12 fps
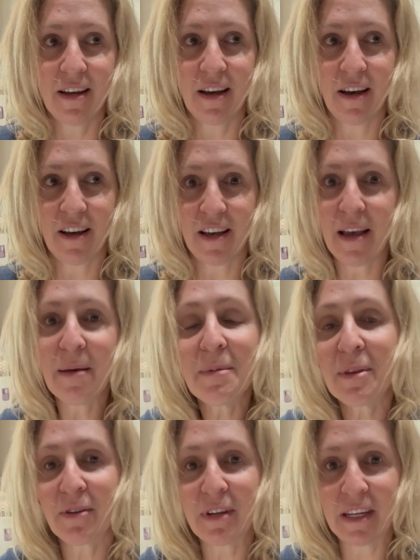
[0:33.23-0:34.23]

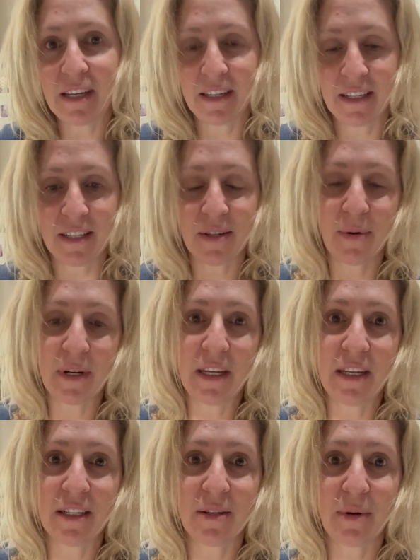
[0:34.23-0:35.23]
M3
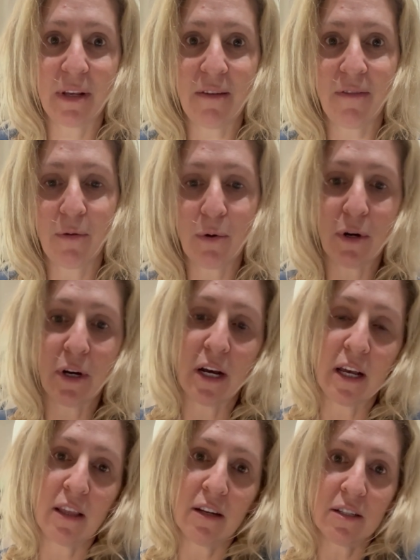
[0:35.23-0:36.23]
2024,
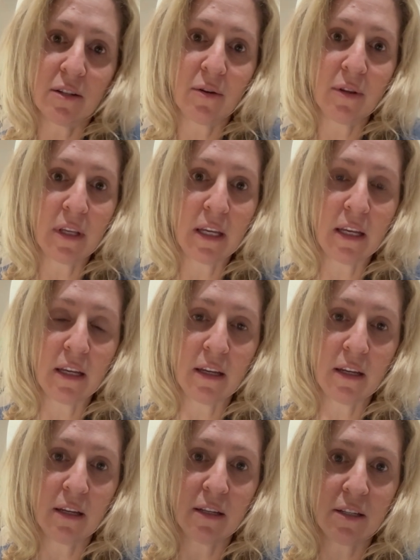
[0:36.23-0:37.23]
and there's
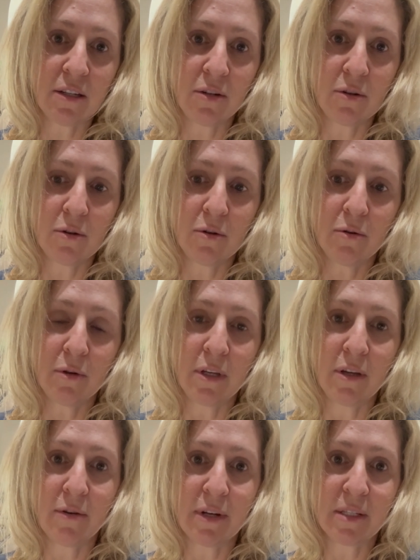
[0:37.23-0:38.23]
only two
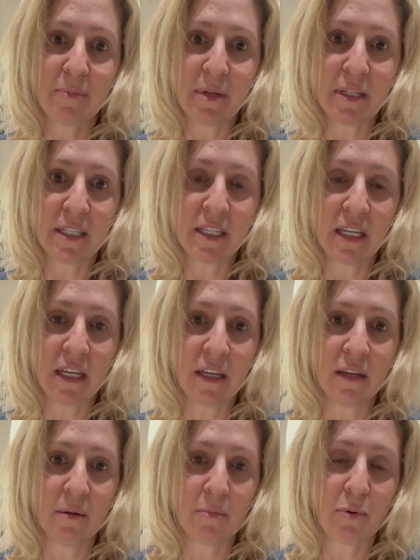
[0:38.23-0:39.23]

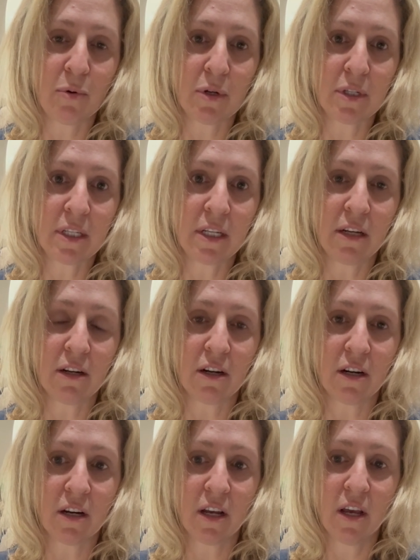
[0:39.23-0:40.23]
USB-C ports
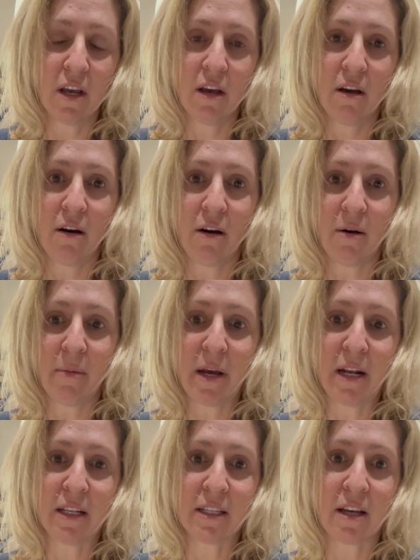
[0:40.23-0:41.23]
here.
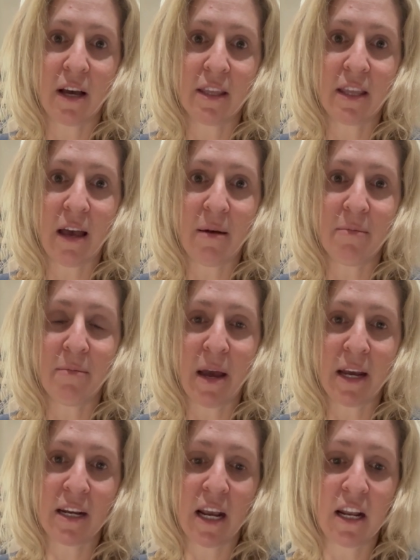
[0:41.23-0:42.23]
And it's got that
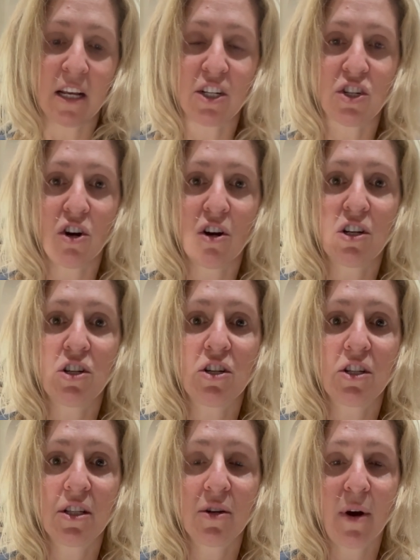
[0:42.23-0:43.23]
magnetic charger.
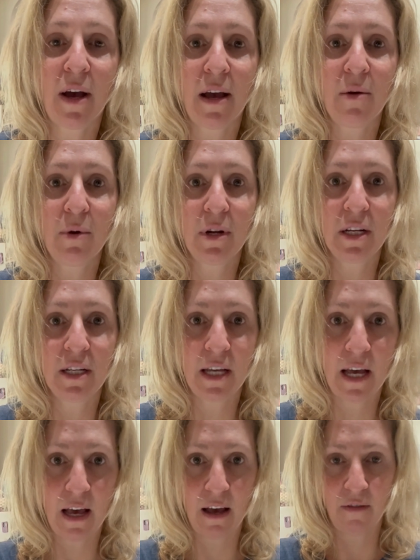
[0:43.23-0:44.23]
So I wanted to
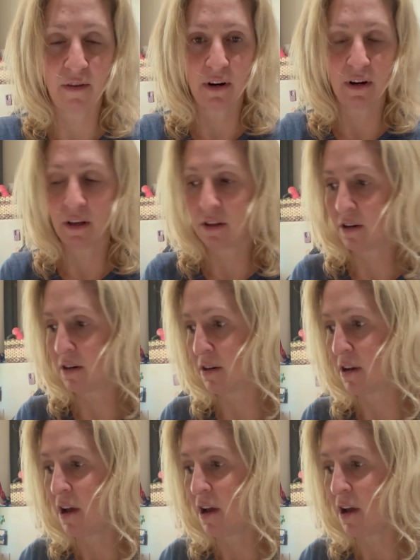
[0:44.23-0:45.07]
have another